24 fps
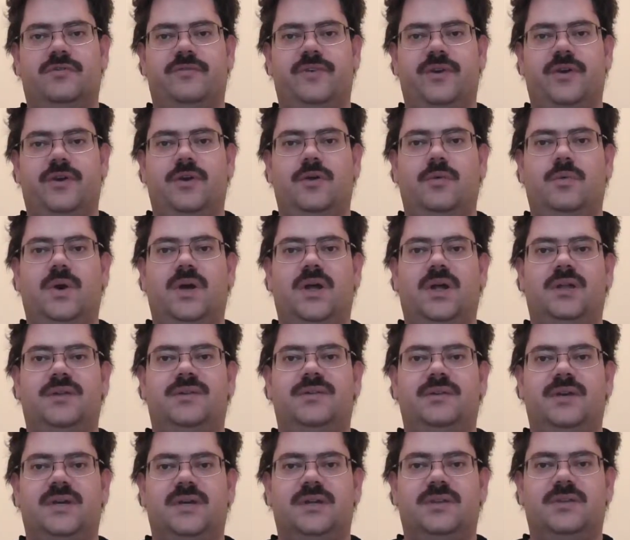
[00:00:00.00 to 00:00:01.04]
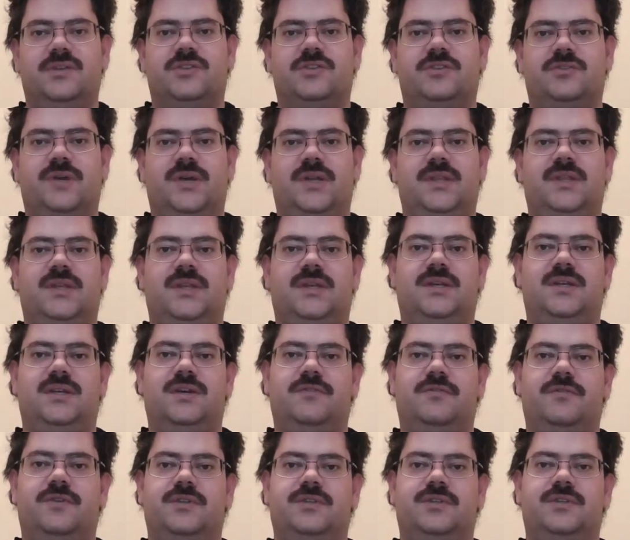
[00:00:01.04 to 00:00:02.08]
very well to illustrate the
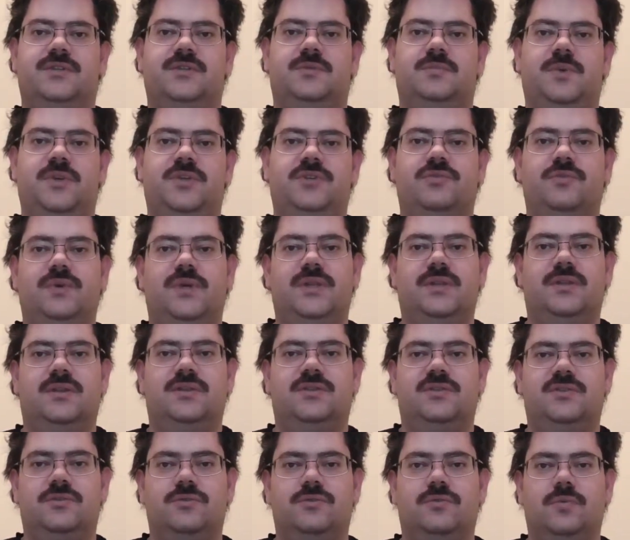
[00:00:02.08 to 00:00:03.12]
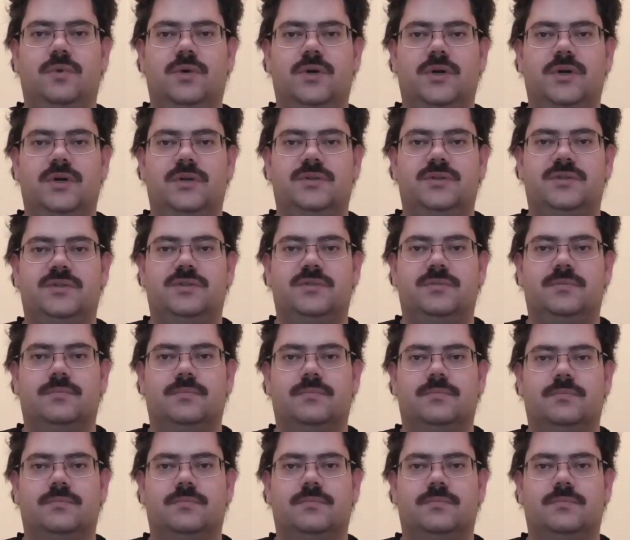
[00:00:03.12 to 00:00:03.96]
differences between the two words.